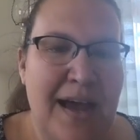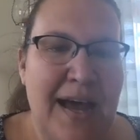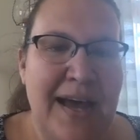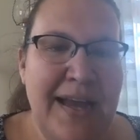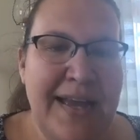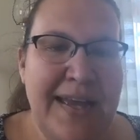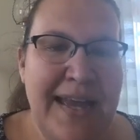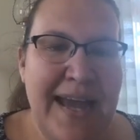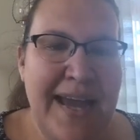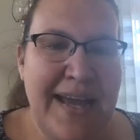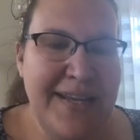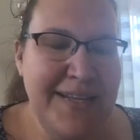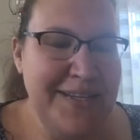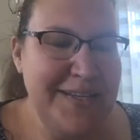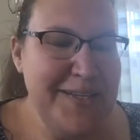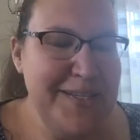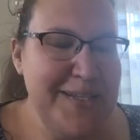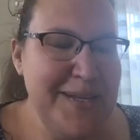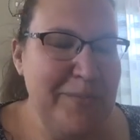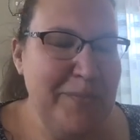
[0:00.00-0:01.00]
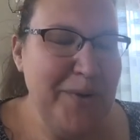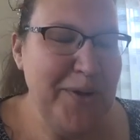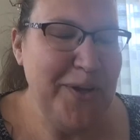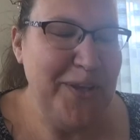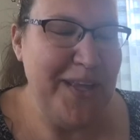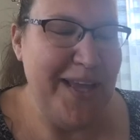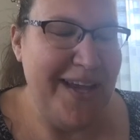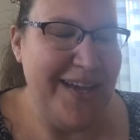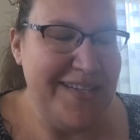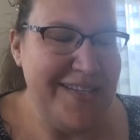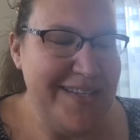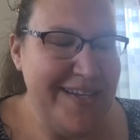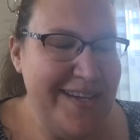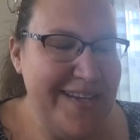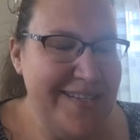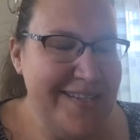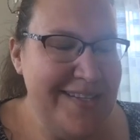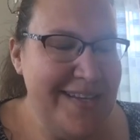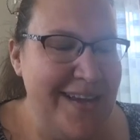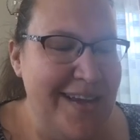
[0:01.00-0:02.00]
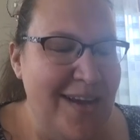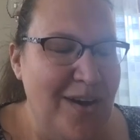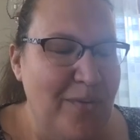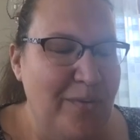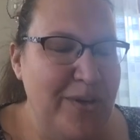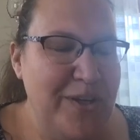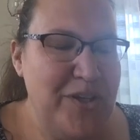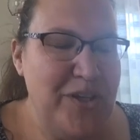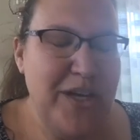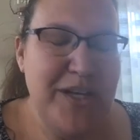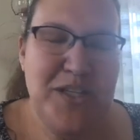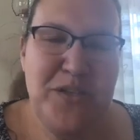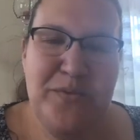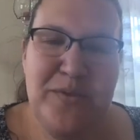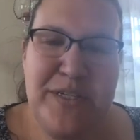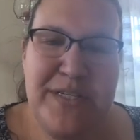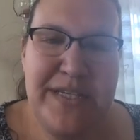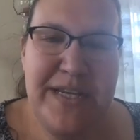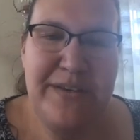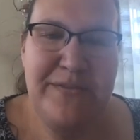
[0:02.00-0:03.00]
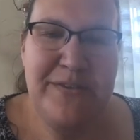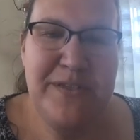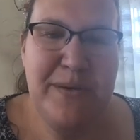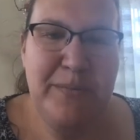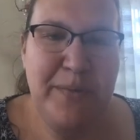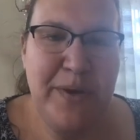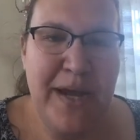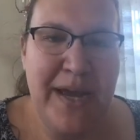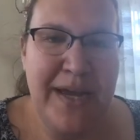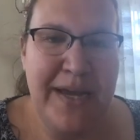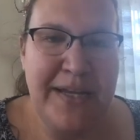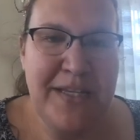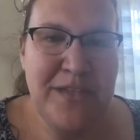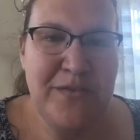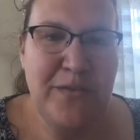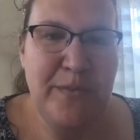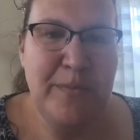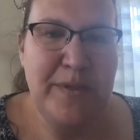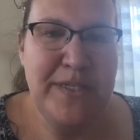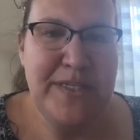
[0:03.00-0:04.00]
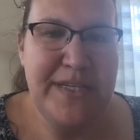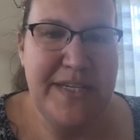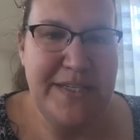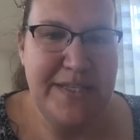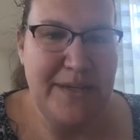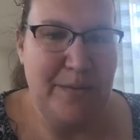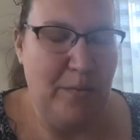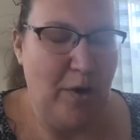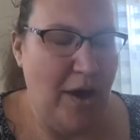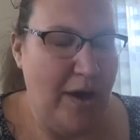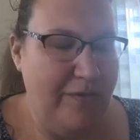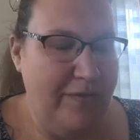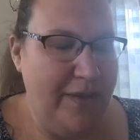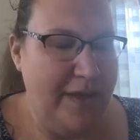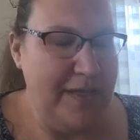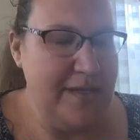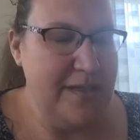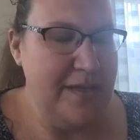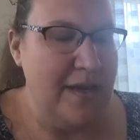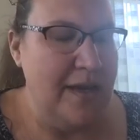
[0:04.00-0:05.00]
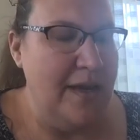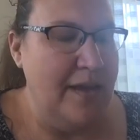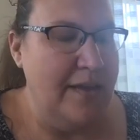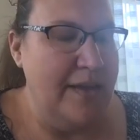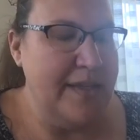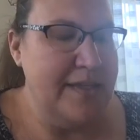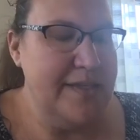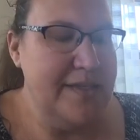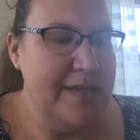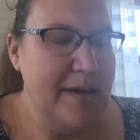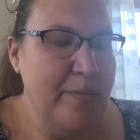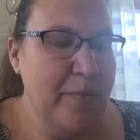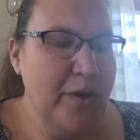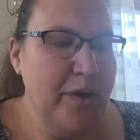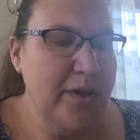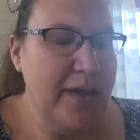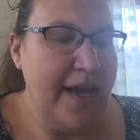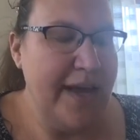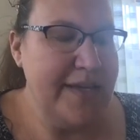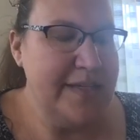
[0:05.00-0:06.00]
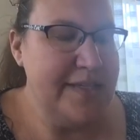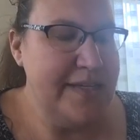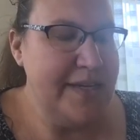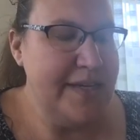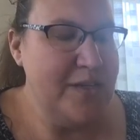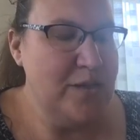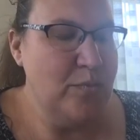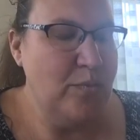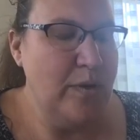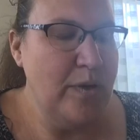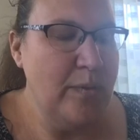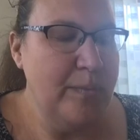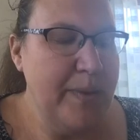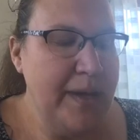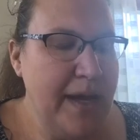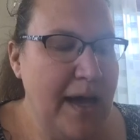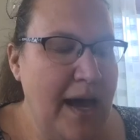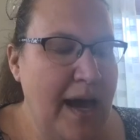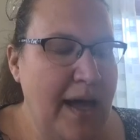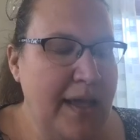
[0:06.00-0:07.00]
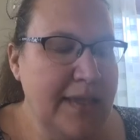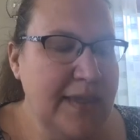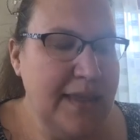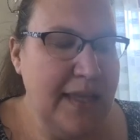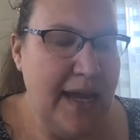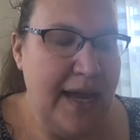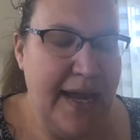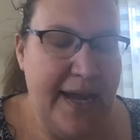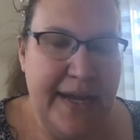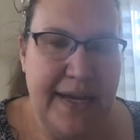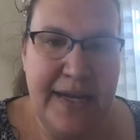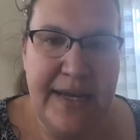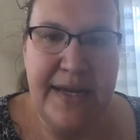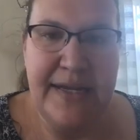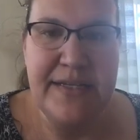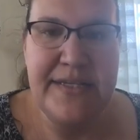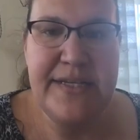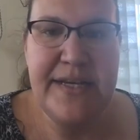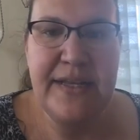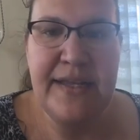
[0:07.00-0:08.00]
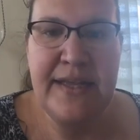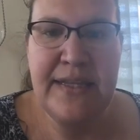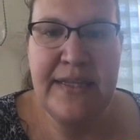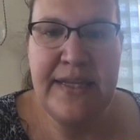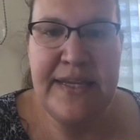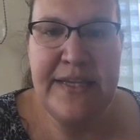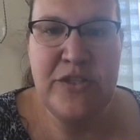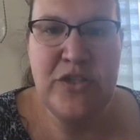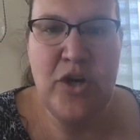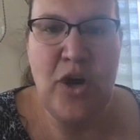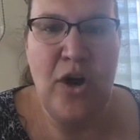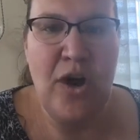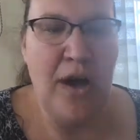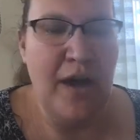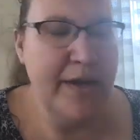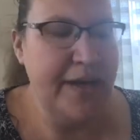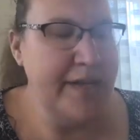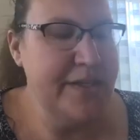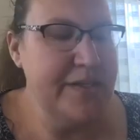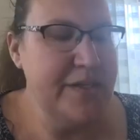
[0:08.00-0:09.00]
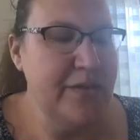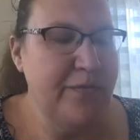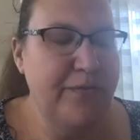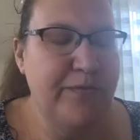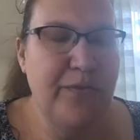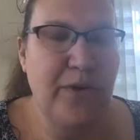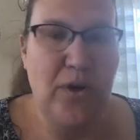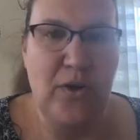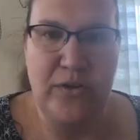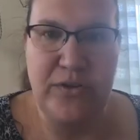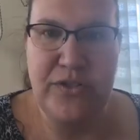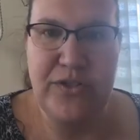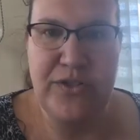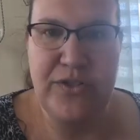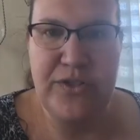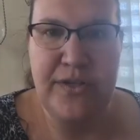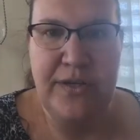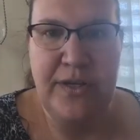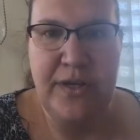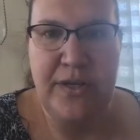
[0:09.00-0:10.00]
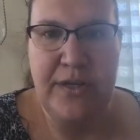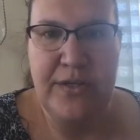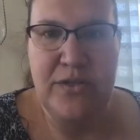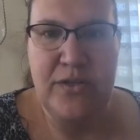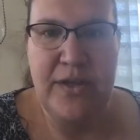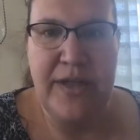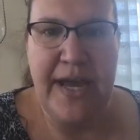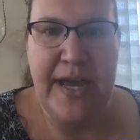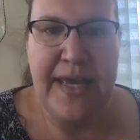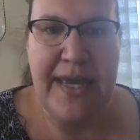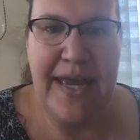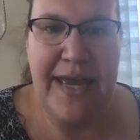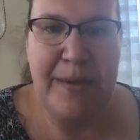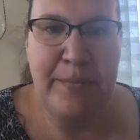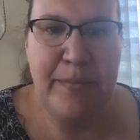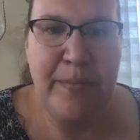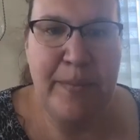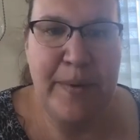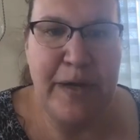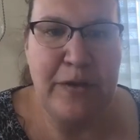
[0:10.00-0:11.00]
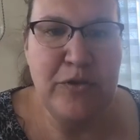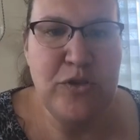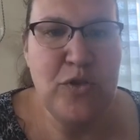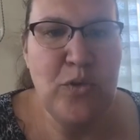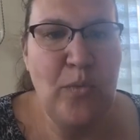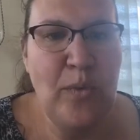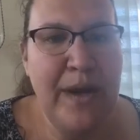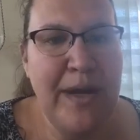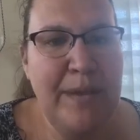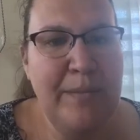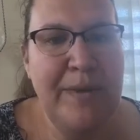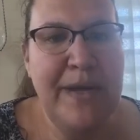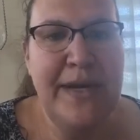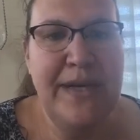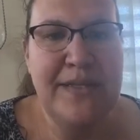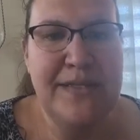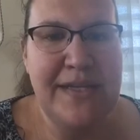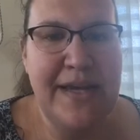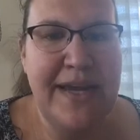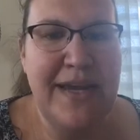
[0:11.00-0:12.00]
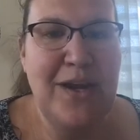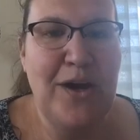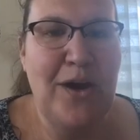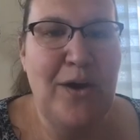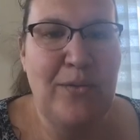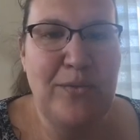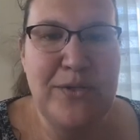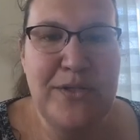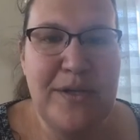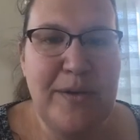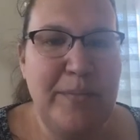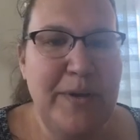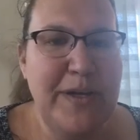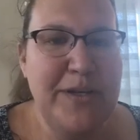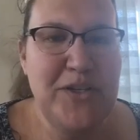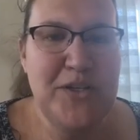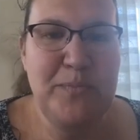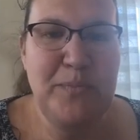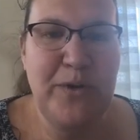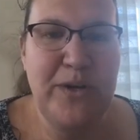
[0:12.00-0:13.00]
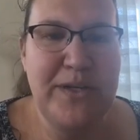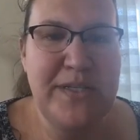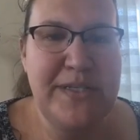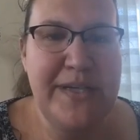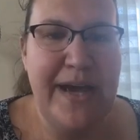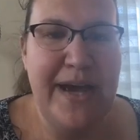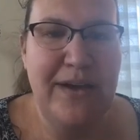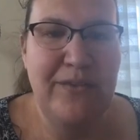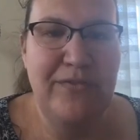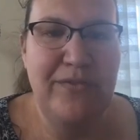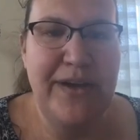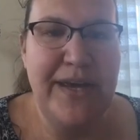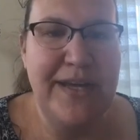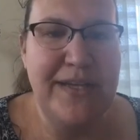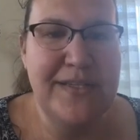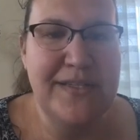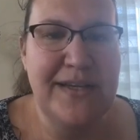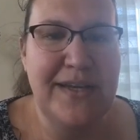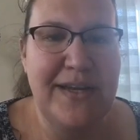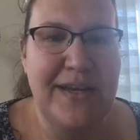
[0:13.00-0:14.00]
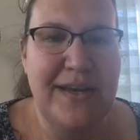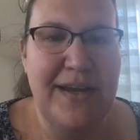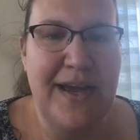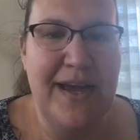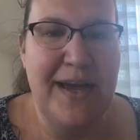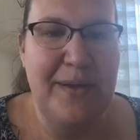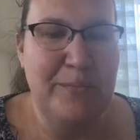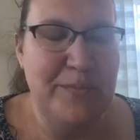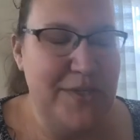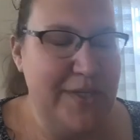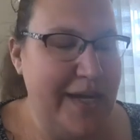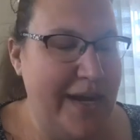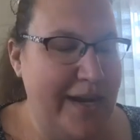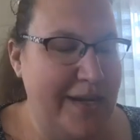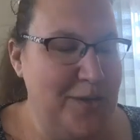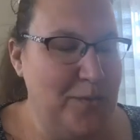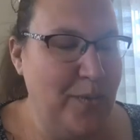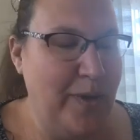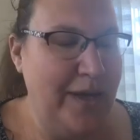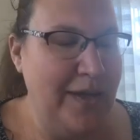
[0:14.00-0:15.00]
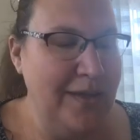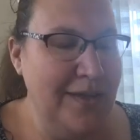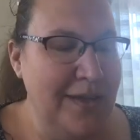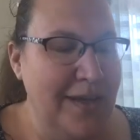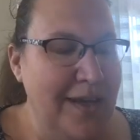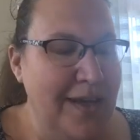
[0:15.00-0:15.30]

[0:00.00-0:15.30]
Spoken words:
Again, summer classes. We just received some guidance from the system office that summer classes will be online until at least August 1st. So that came about 20 minutes. I know somebody just put a sad face and I'm sad as well.